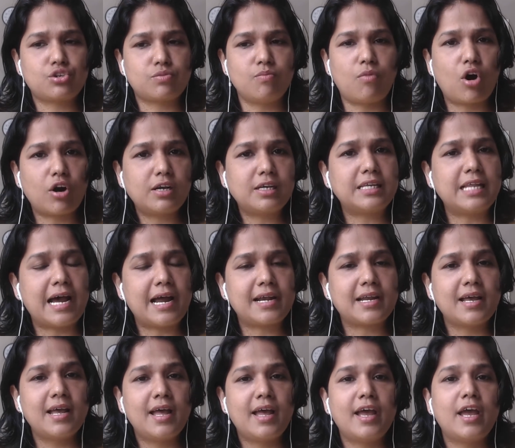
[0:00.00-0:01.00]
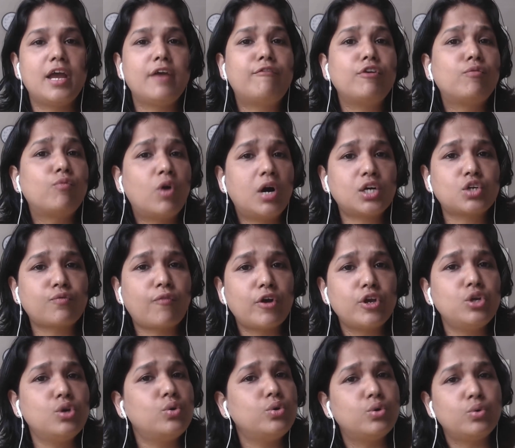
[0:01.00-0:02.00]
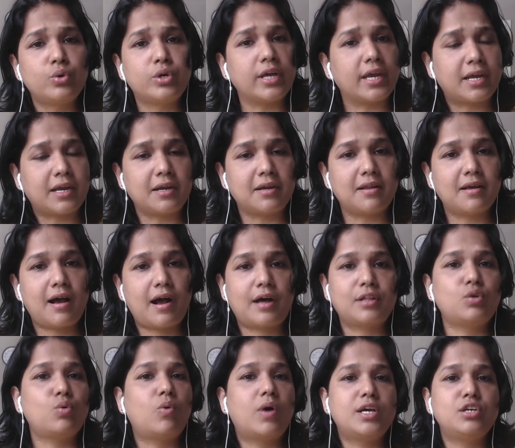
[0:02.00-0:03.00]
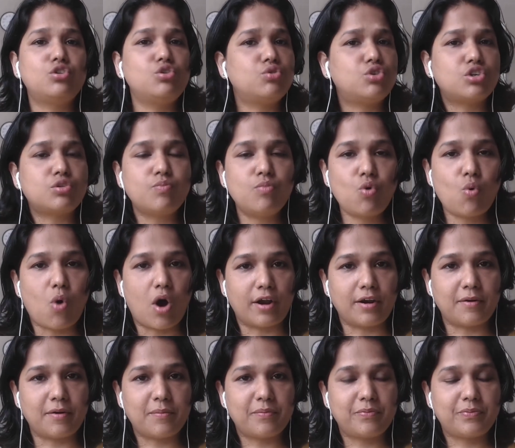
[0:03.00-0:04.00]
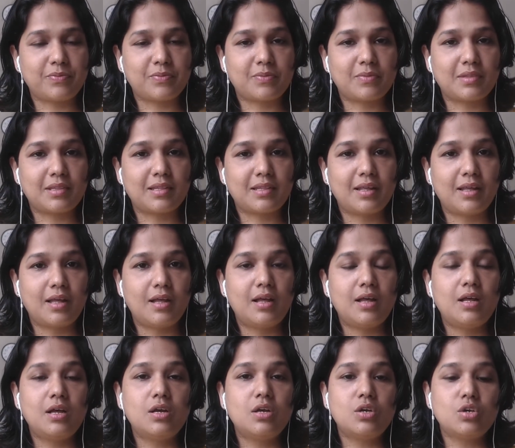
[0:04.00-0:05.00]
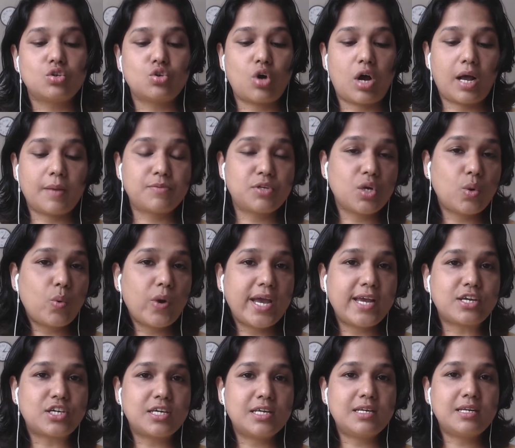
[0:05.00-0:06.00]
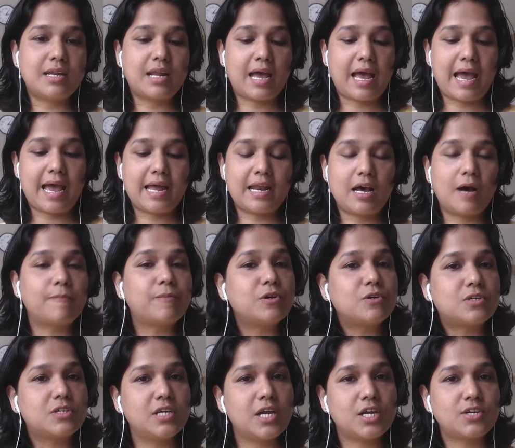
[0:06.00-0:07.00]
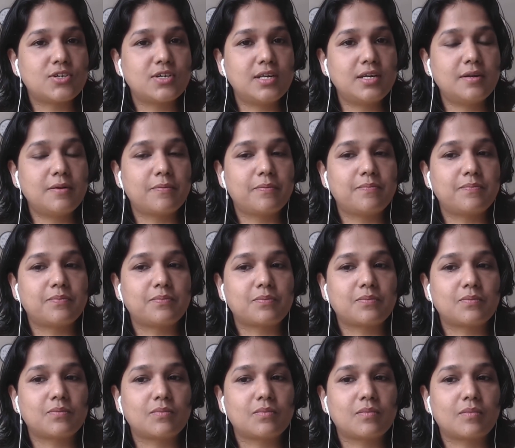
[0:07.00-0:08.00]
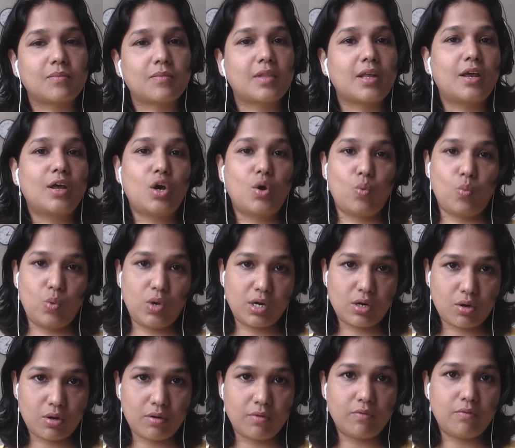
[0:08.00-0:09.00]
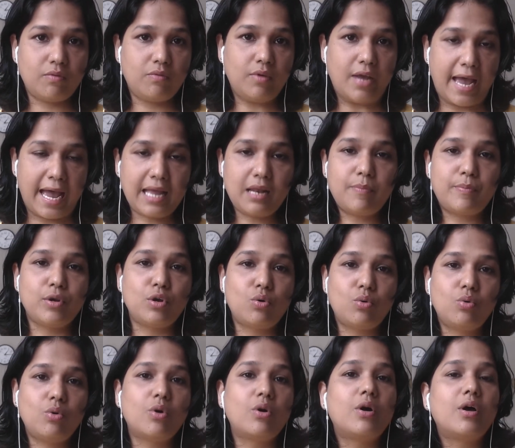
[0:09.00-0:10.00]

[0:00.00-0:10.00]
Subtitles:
model that. If it works for you, you take it. Otherwise, you just move on. So observation and appreciation will help you